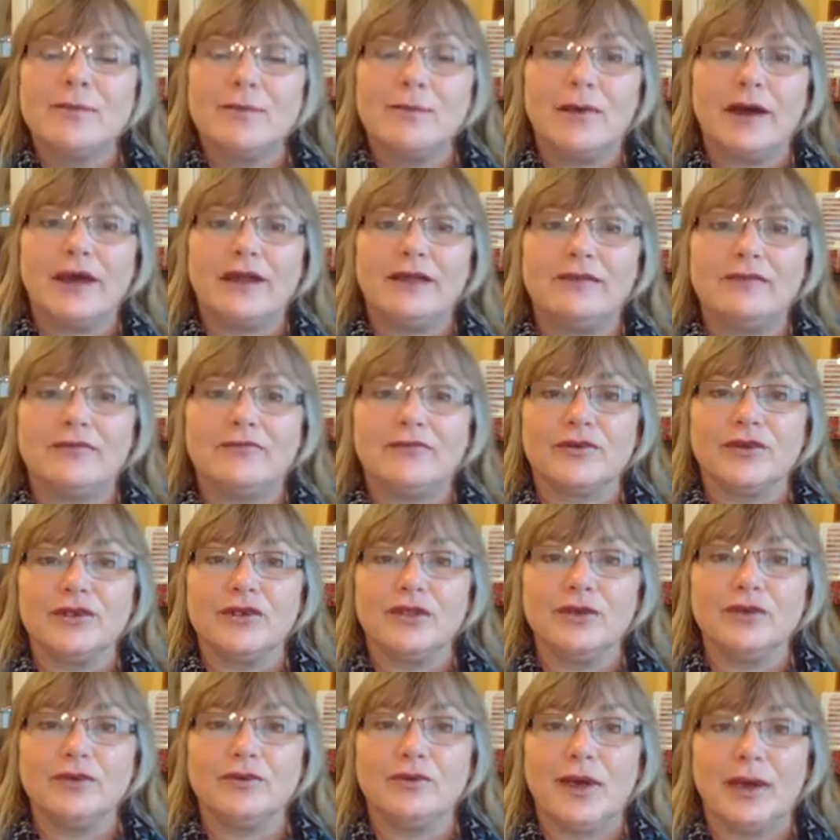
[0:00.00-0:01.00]
But for
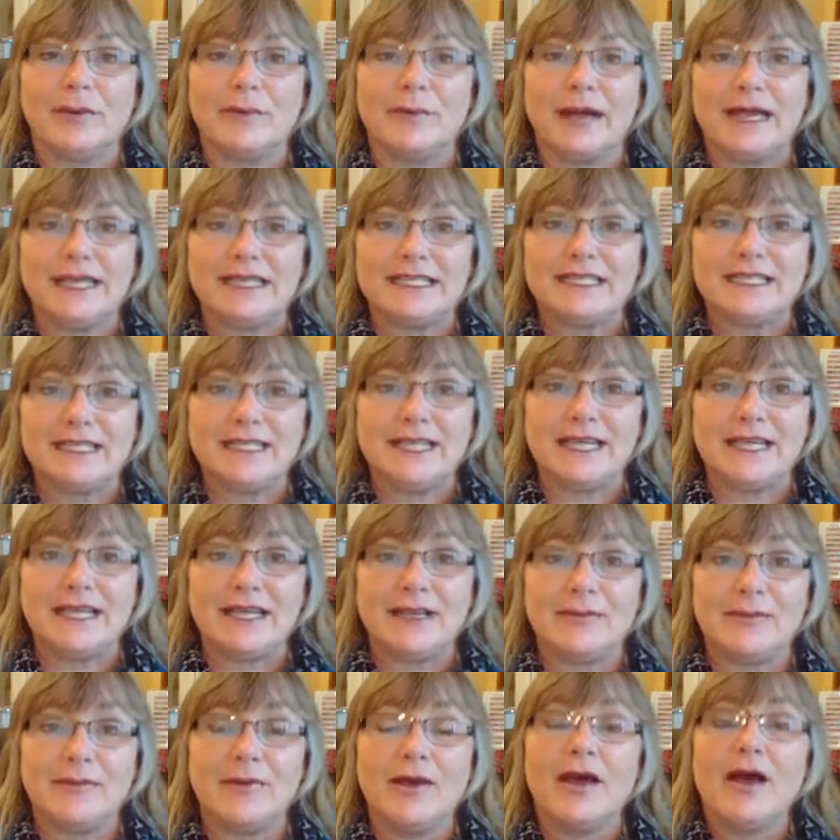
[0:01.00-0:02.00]
you, my
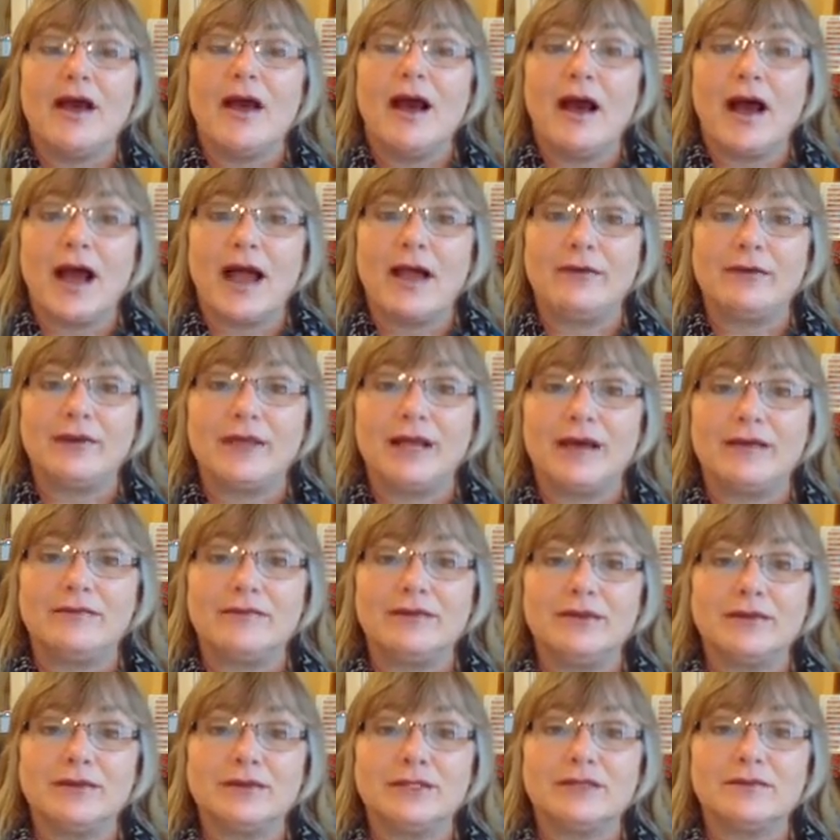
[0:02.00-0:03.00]
team, I will
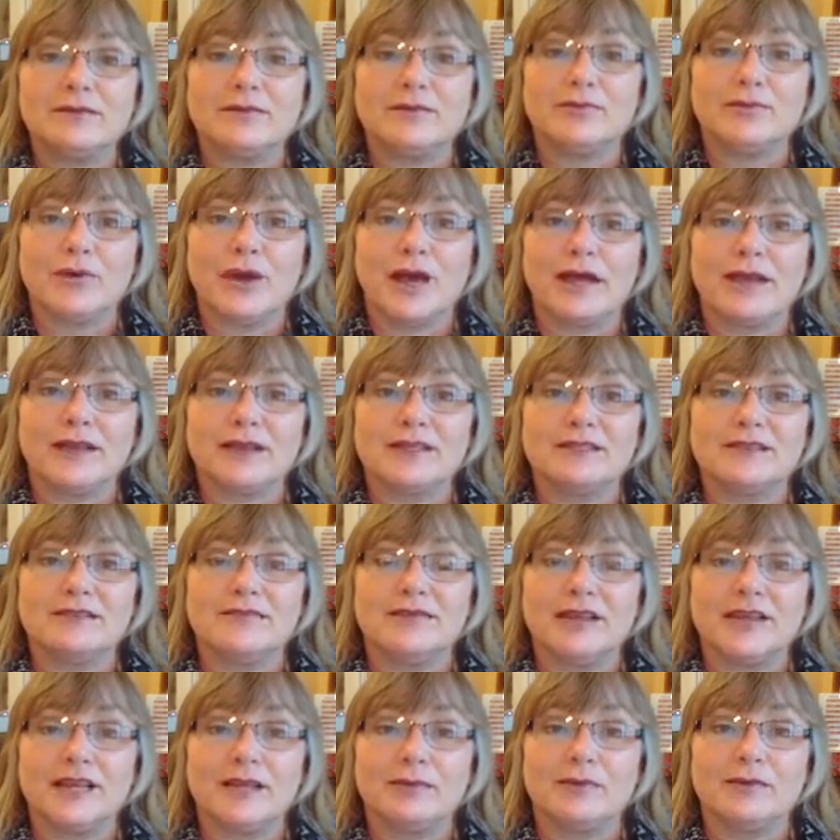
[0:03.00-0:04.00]
have those products
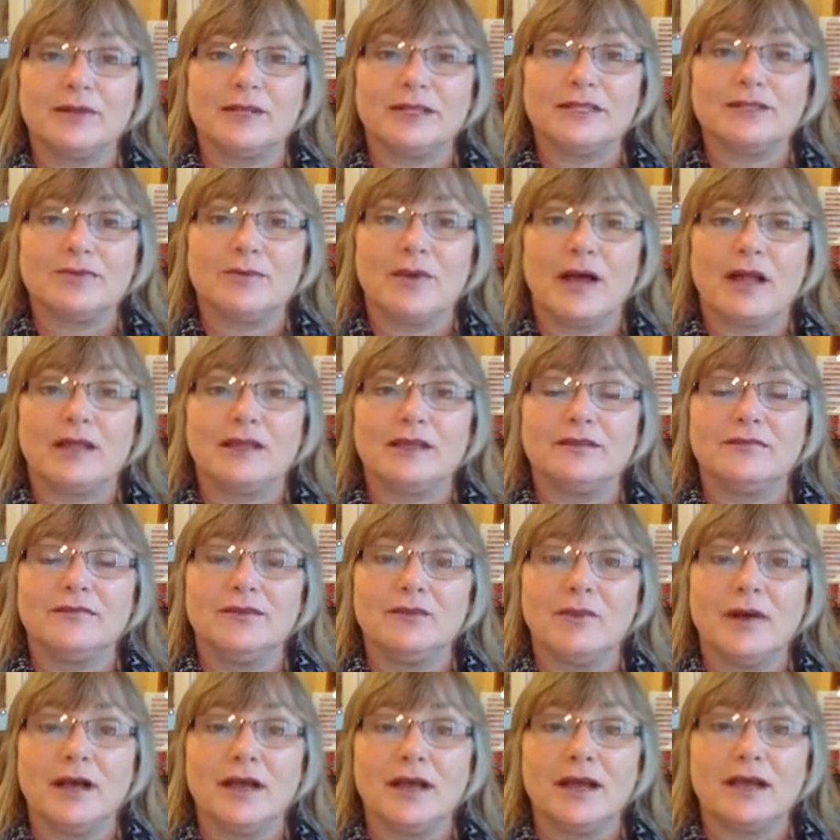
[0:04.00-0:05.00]
available as well. And if
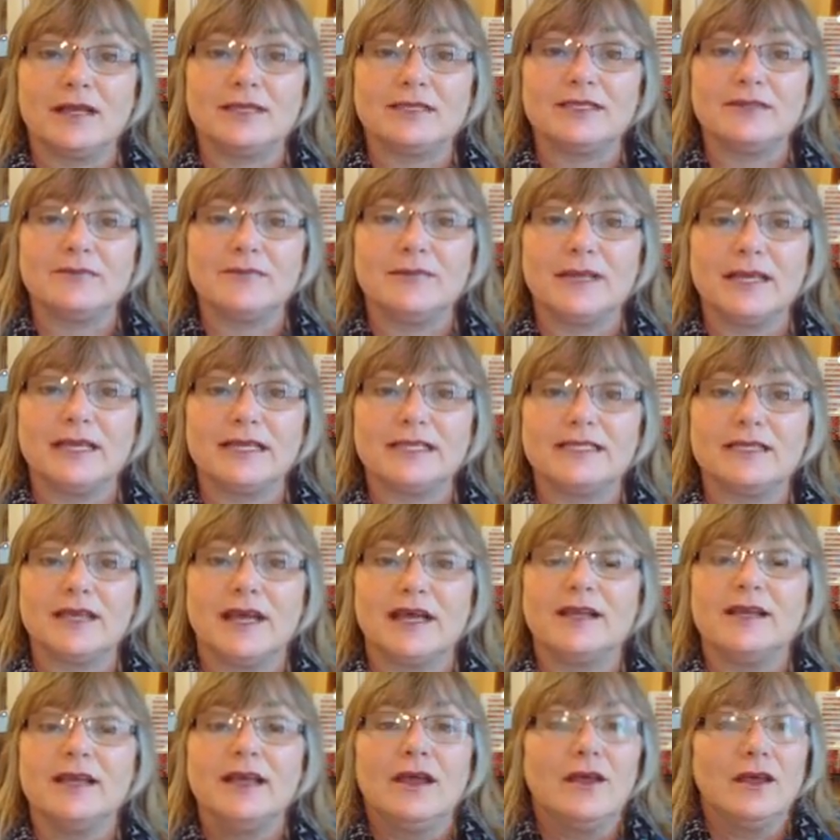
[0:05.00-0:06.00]
you want custom things
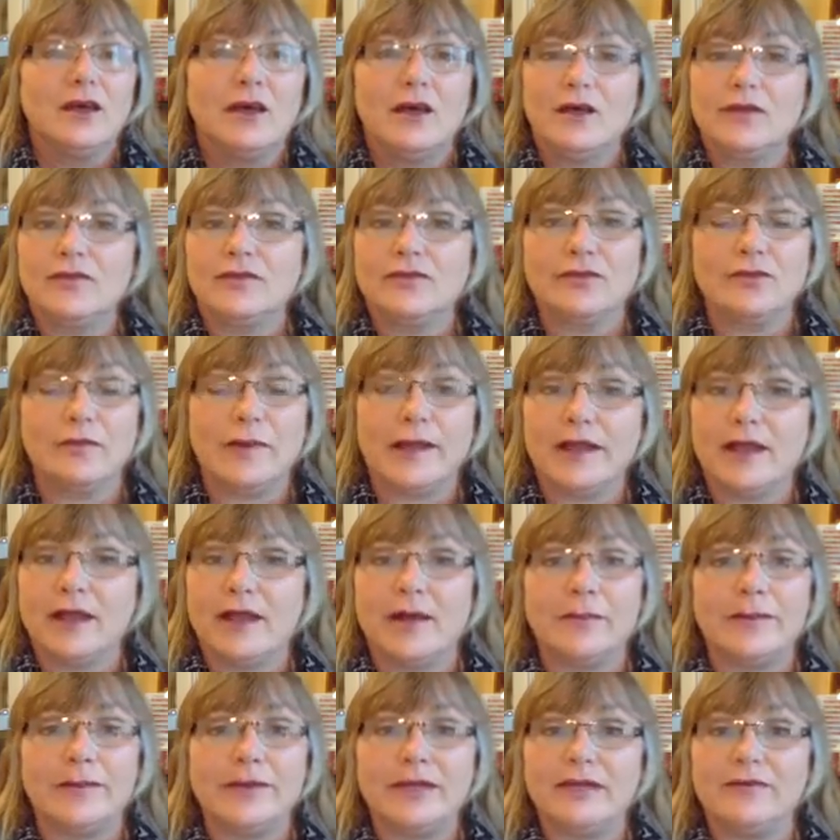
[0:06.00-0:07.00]
done through my
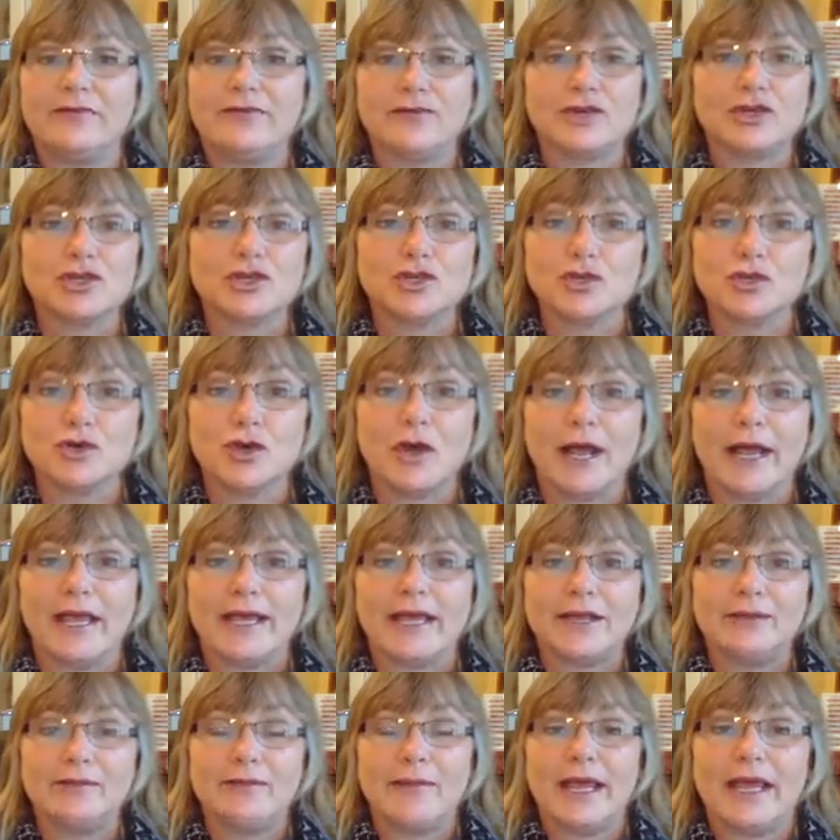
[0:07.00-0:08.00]
company, for sure I
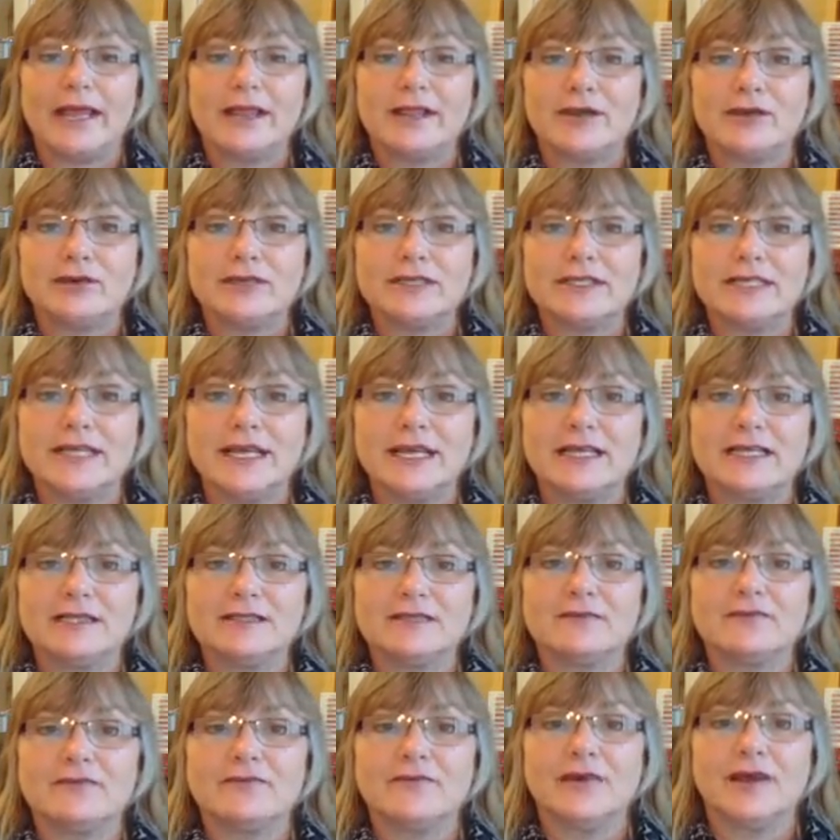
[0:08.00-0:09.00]
can make those
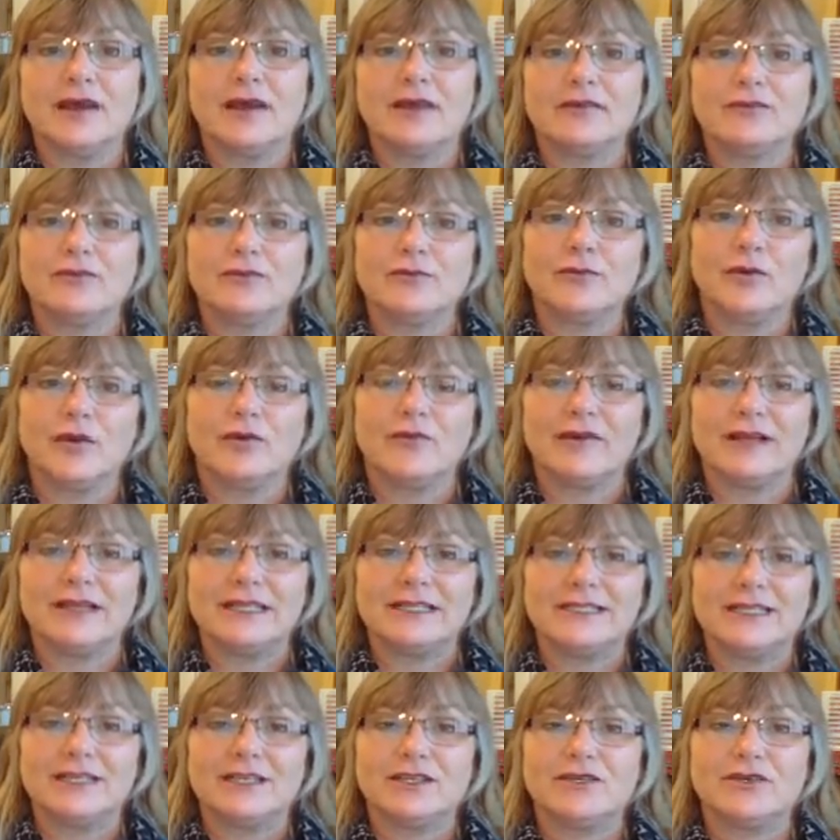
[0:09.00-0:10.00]
things through
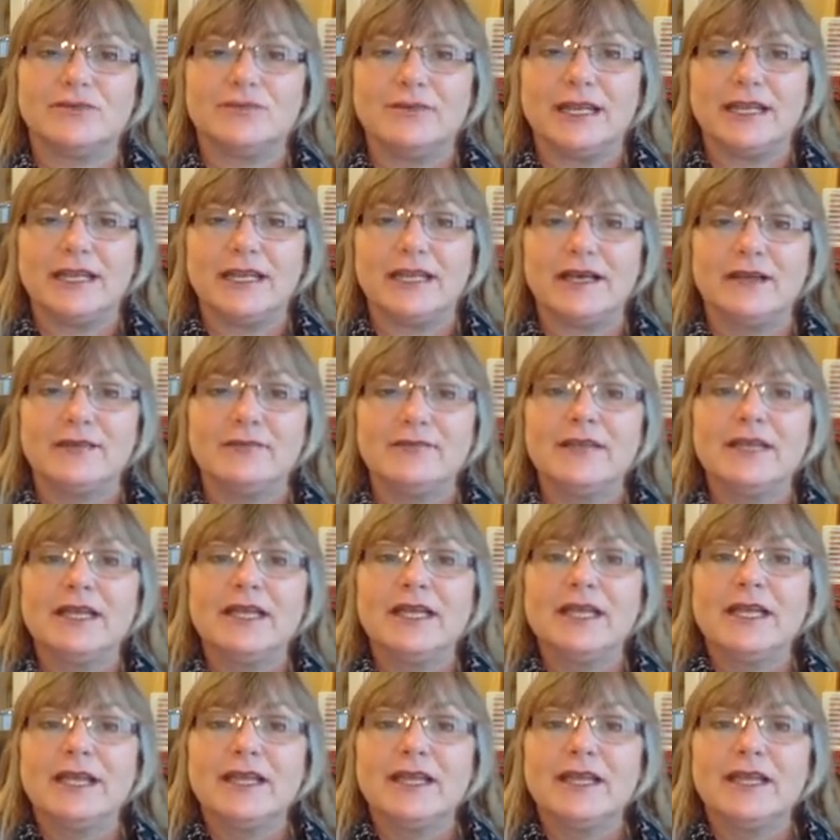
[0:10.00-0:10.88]
Profiles Digital Media.